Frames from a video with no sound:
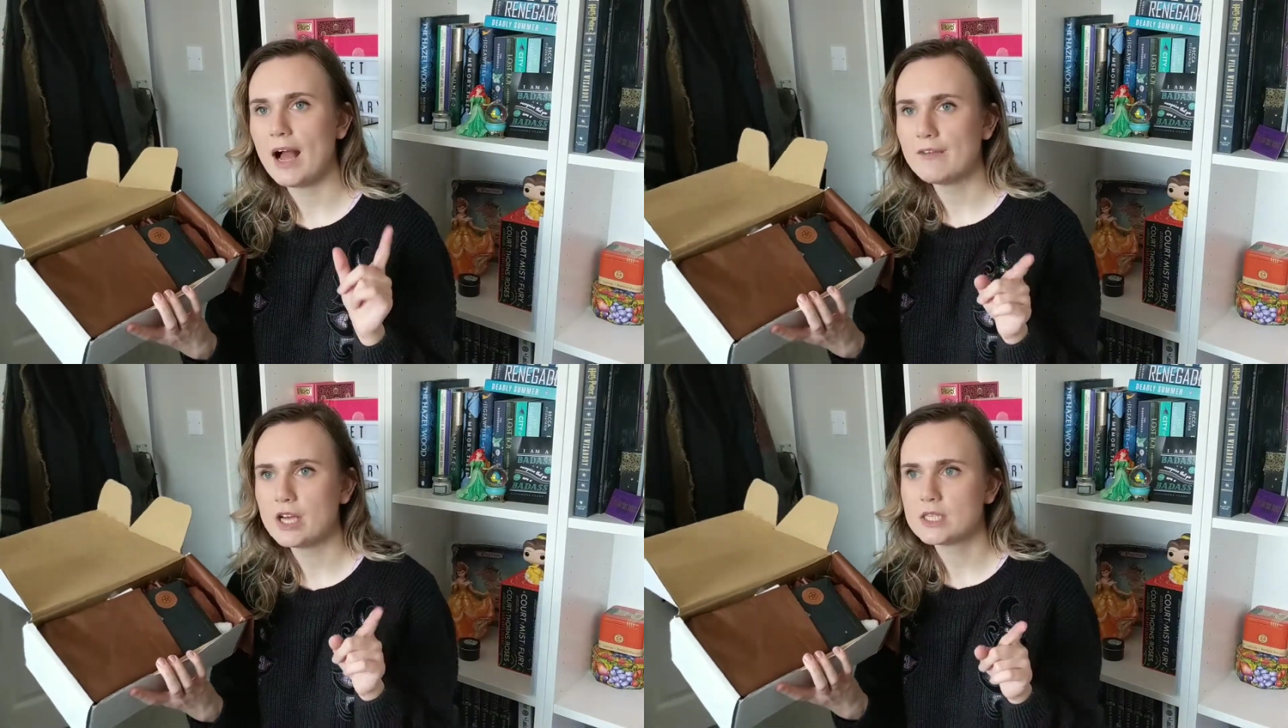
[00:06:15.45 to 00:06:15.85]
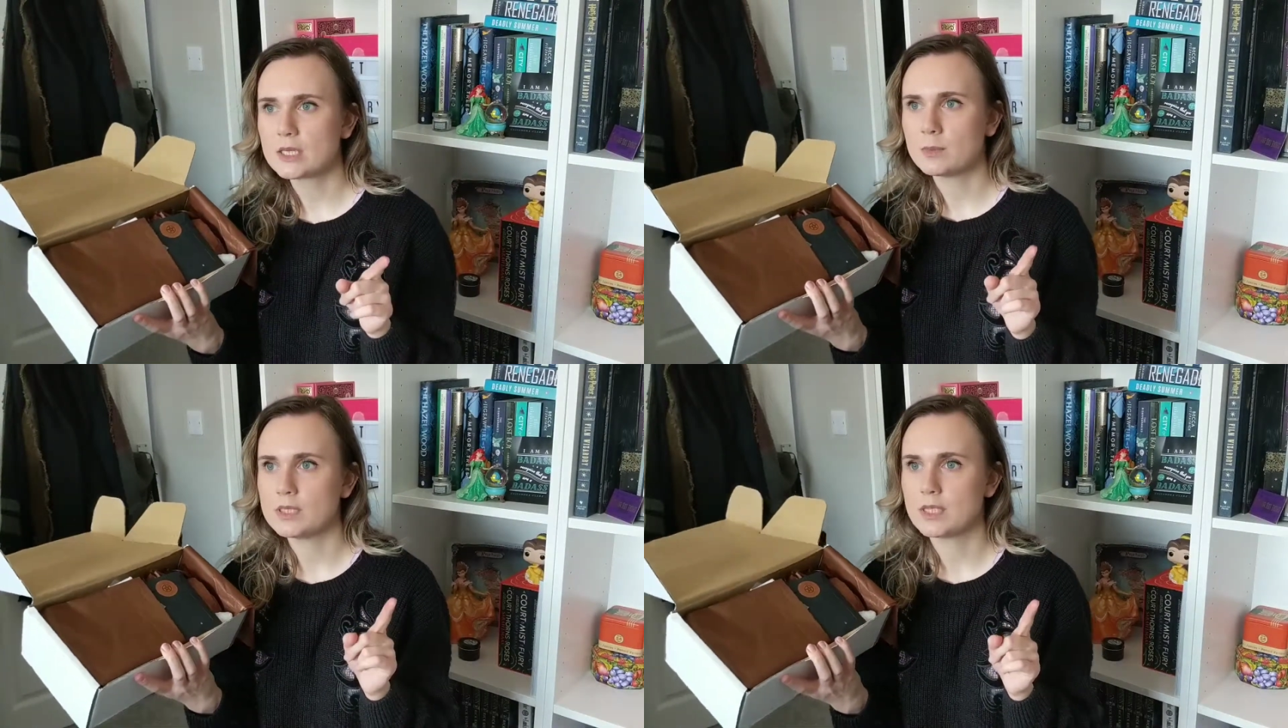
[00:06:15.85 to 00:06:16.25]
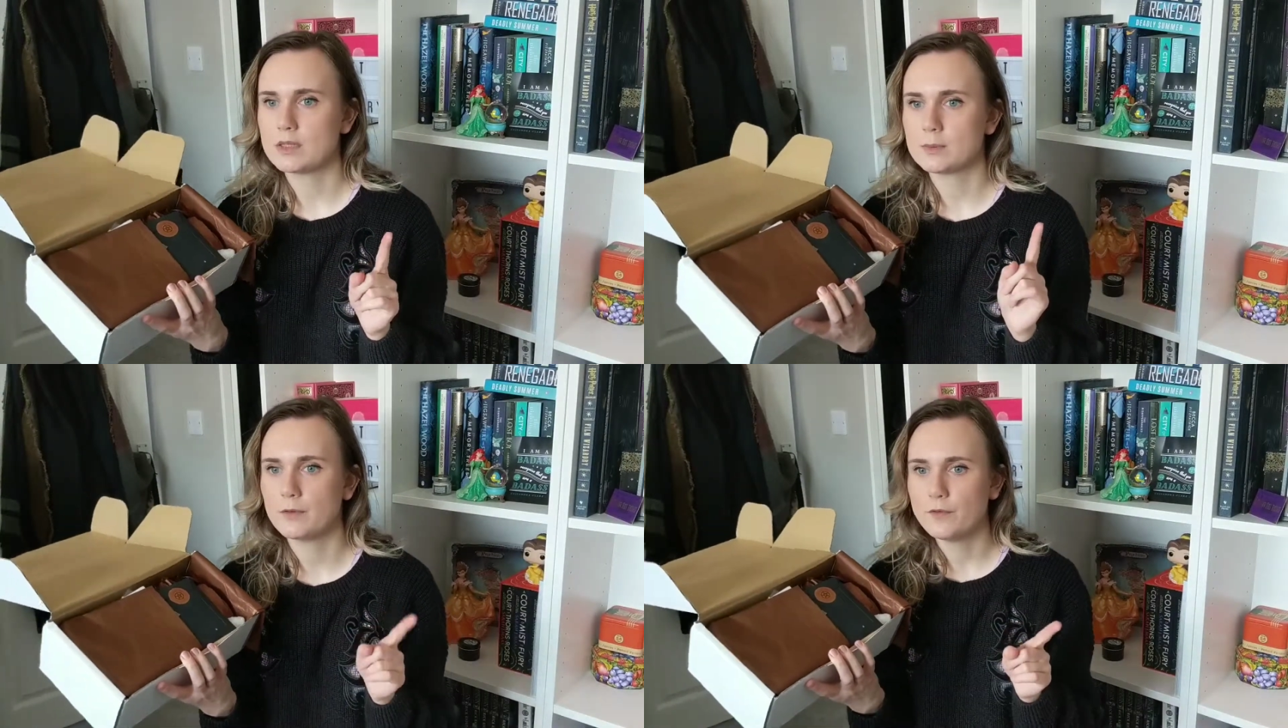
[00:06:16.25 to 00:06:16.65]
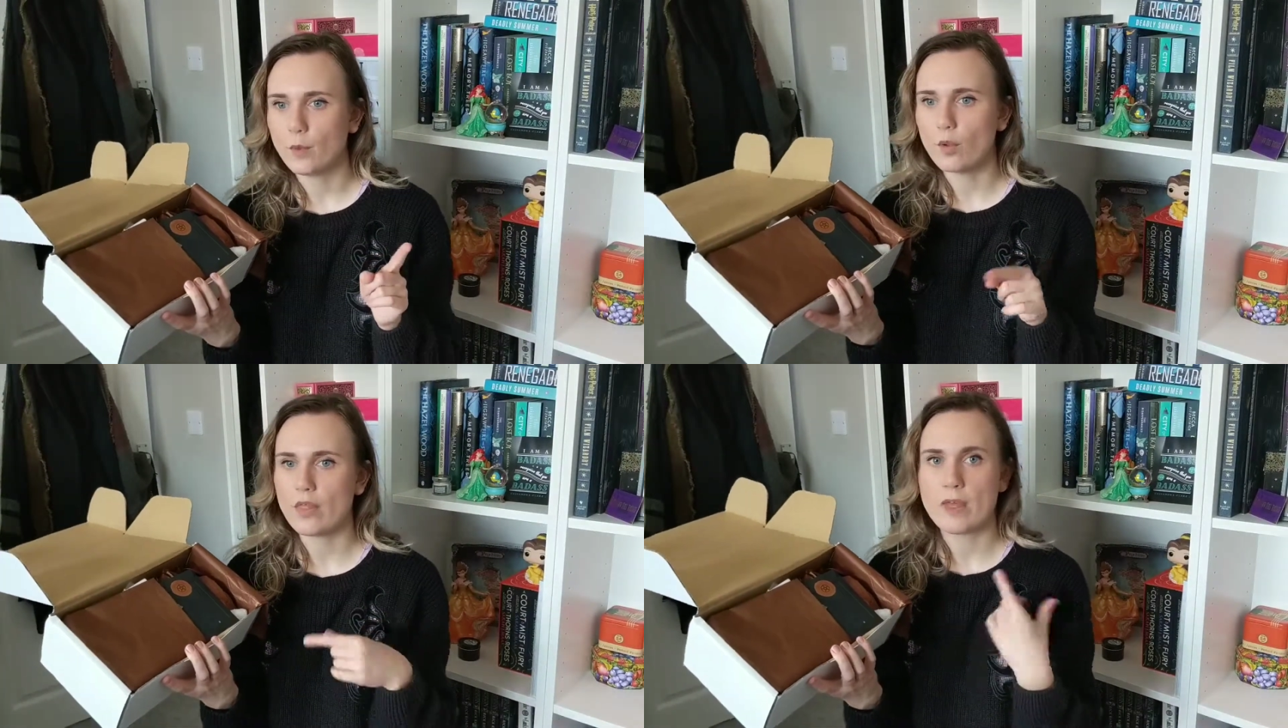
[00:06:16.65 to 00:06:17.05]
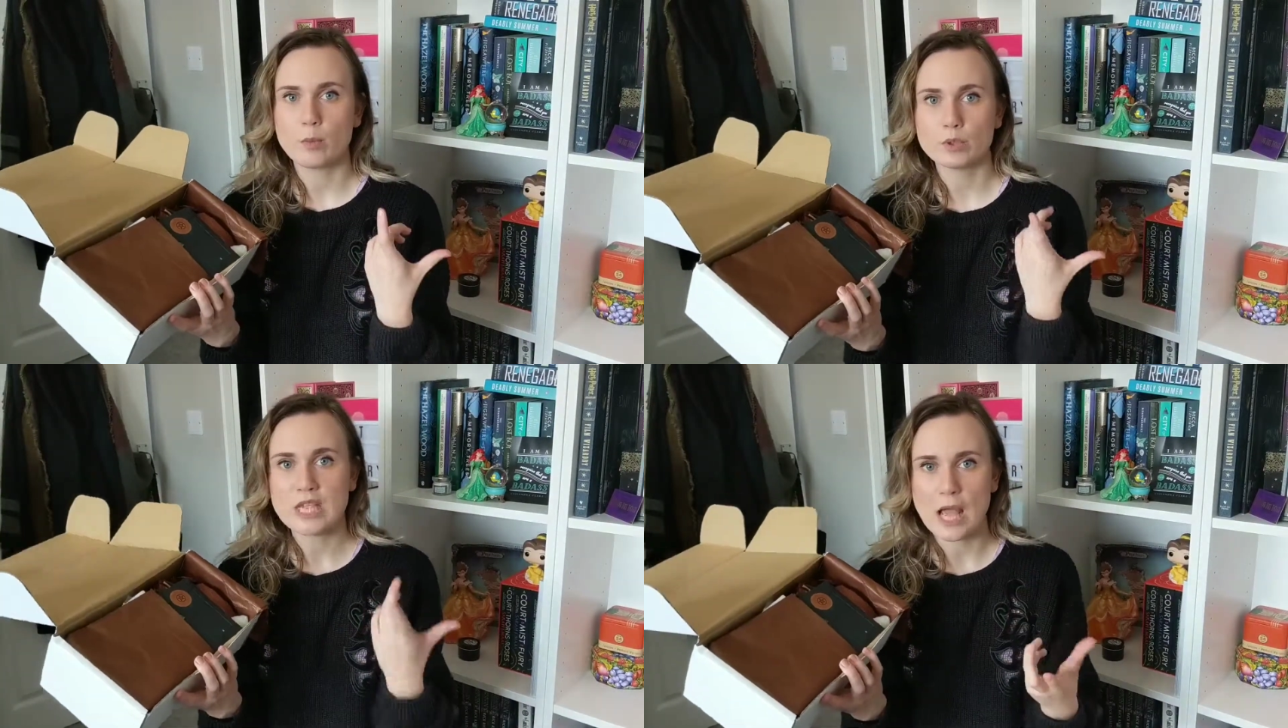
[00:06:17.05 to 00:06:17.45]
I have heard someone say this before, that they
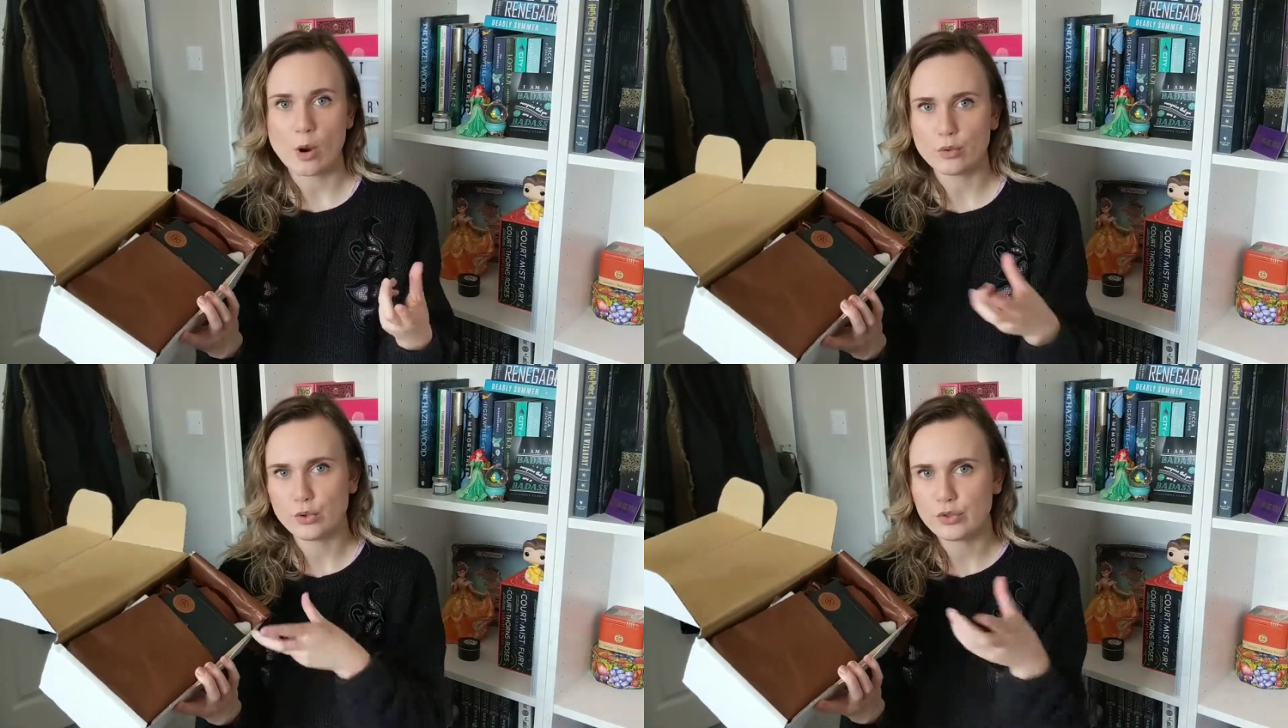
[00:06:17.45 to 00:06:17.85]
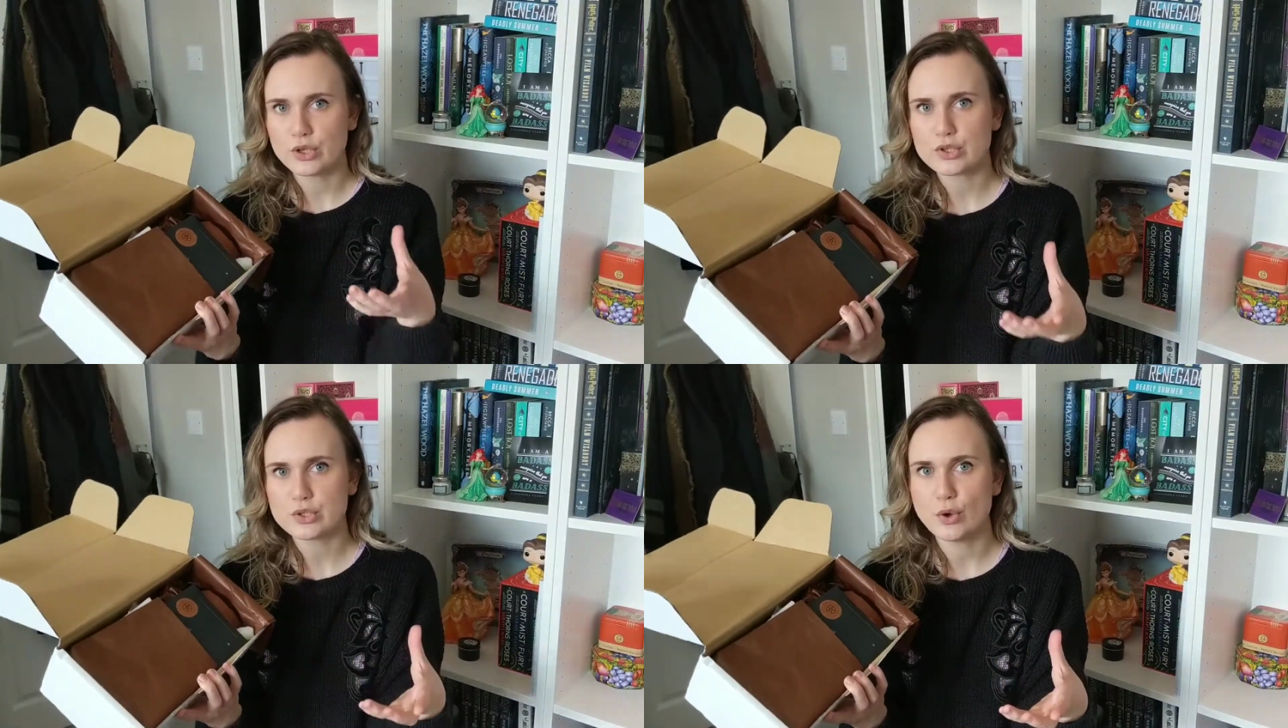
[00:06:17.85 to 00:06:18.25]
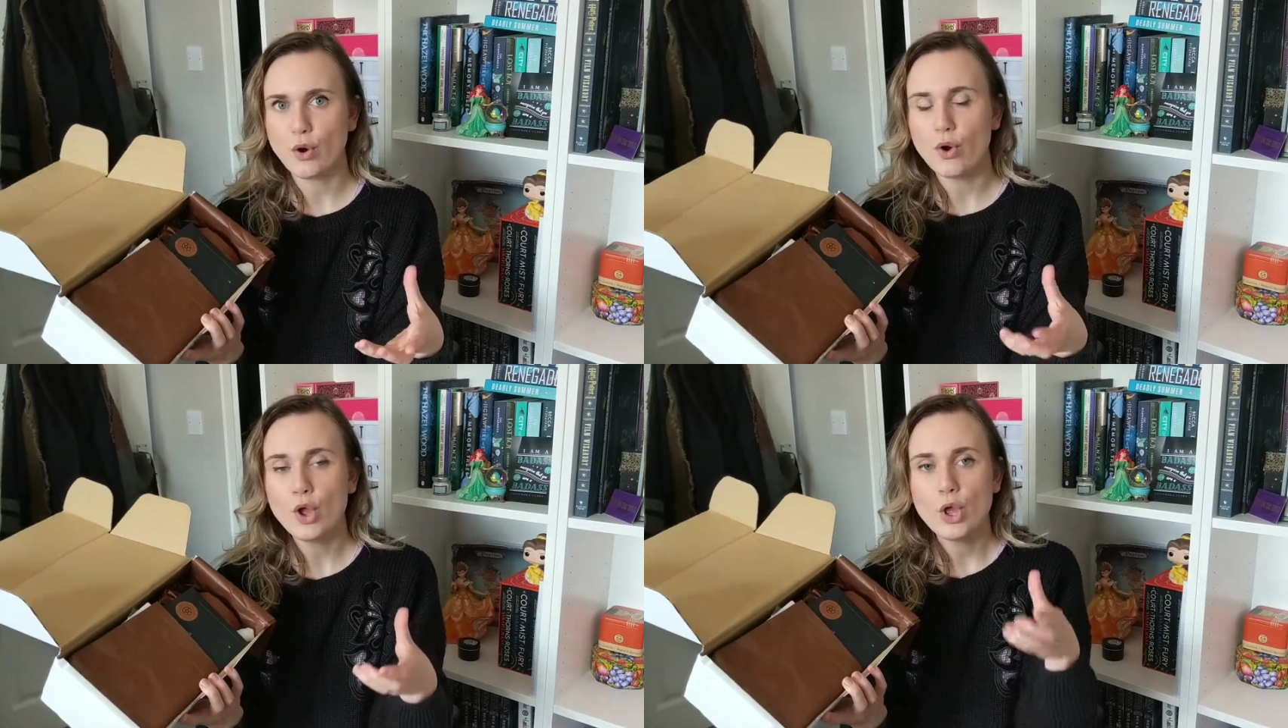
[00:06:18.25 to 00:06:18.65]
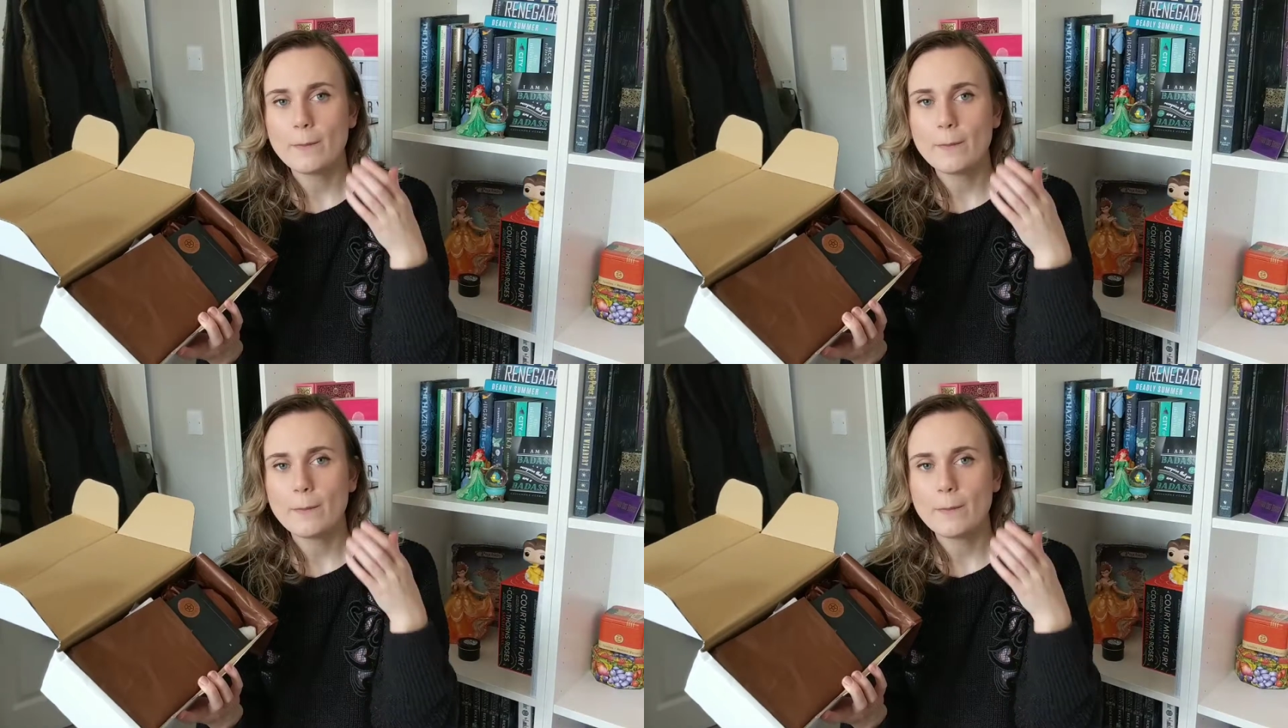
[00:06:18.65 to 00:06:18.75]
will tell you that it's not,